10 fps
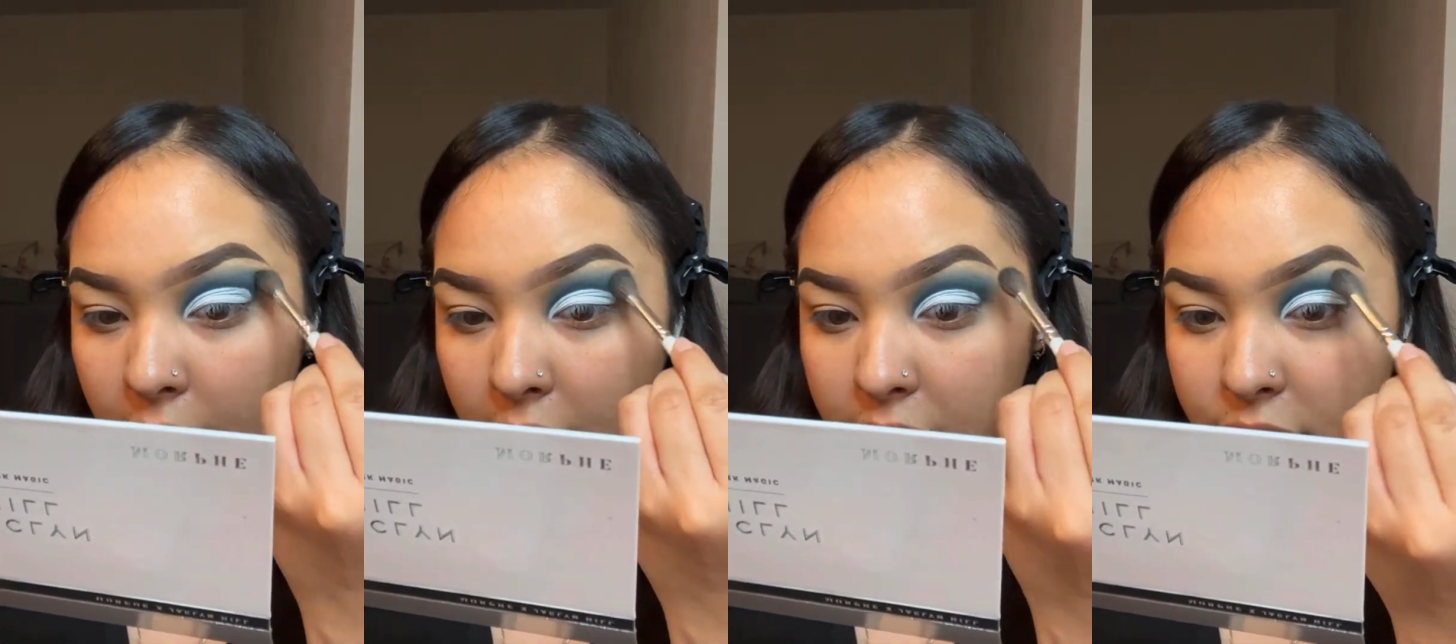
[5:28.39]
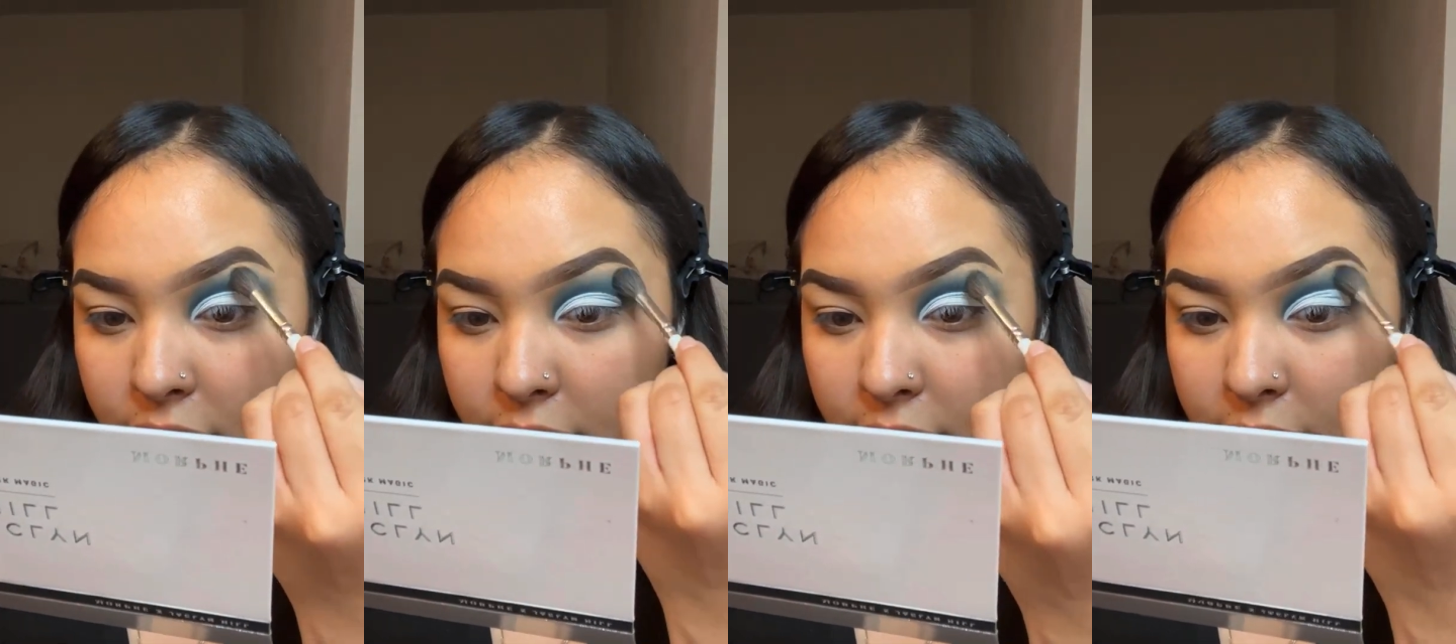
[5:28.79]
and
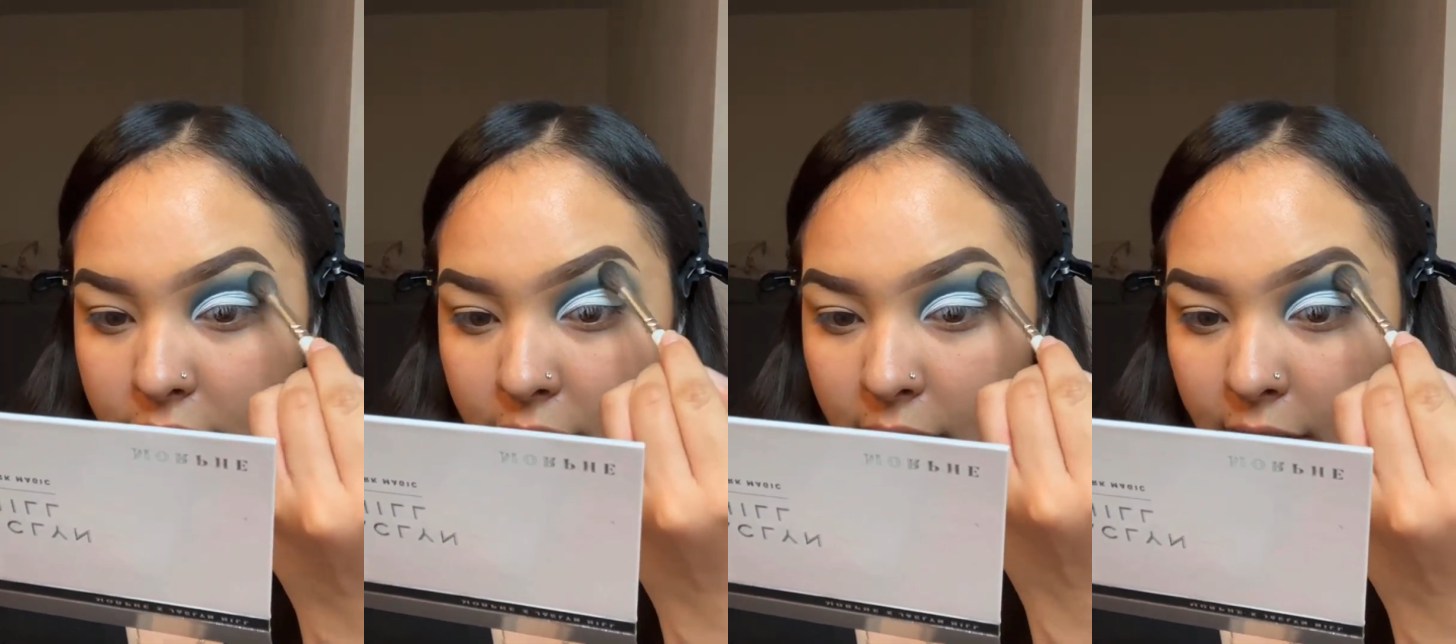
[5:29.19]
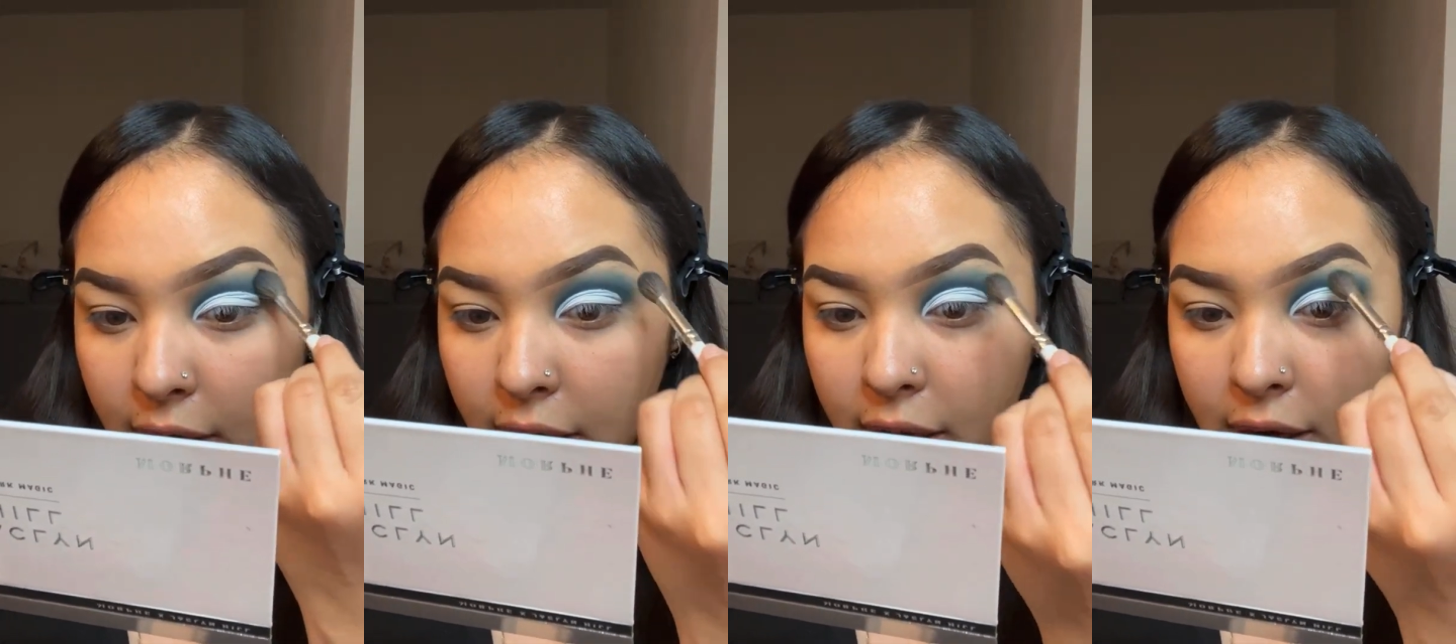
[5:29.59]
just go
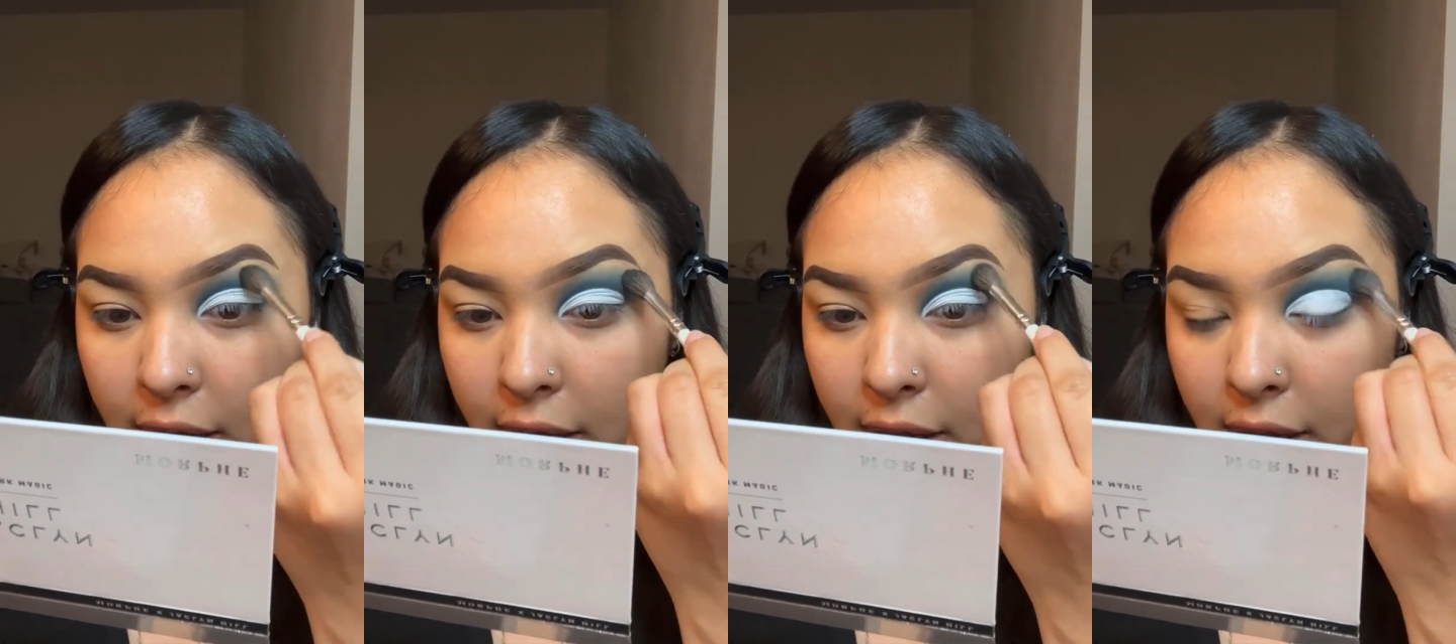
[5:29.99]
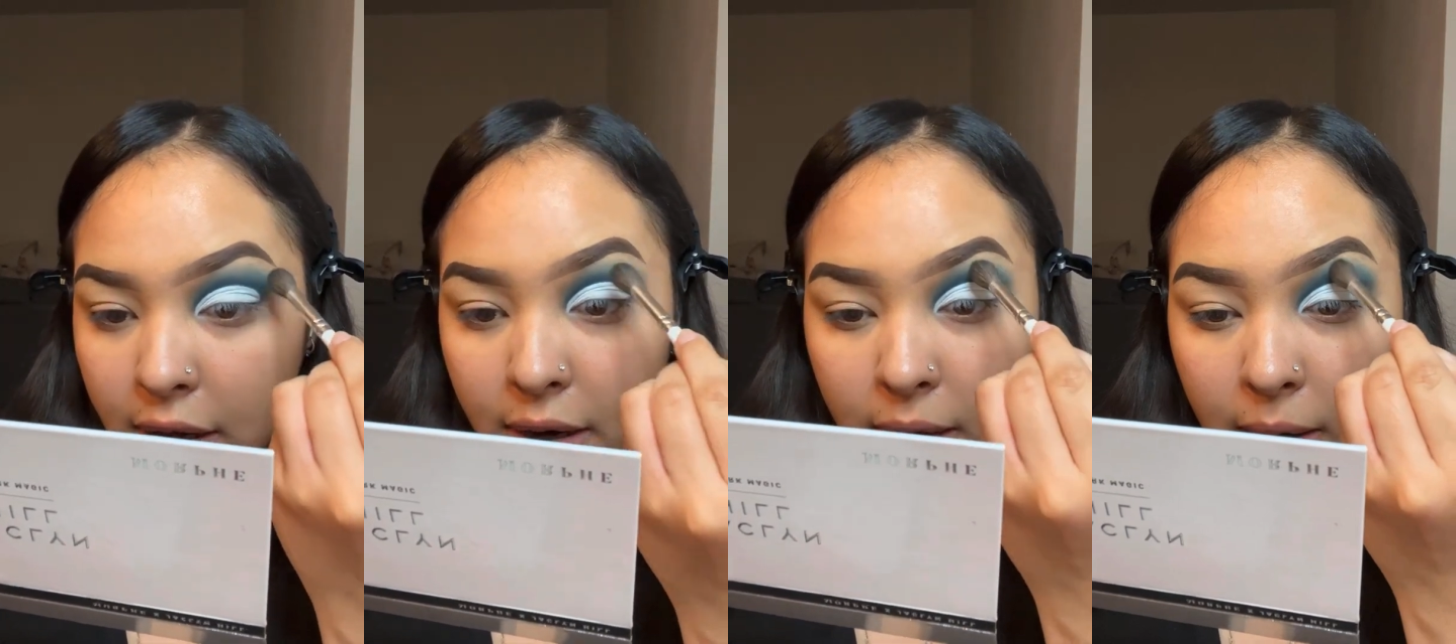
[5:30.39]
ahead and